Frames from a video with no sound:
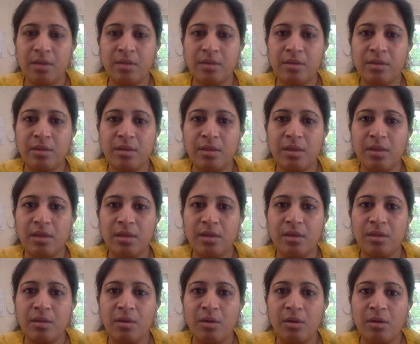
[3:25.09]
See,
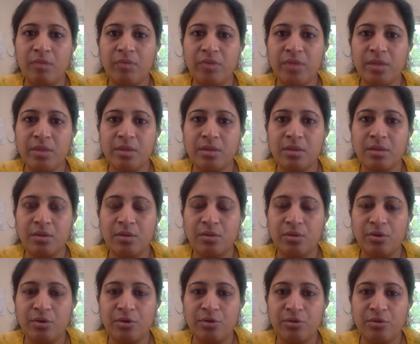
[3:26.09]
it's always
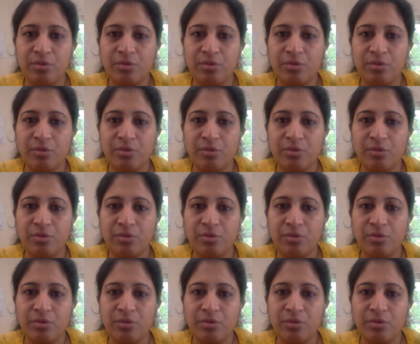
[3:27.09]
good to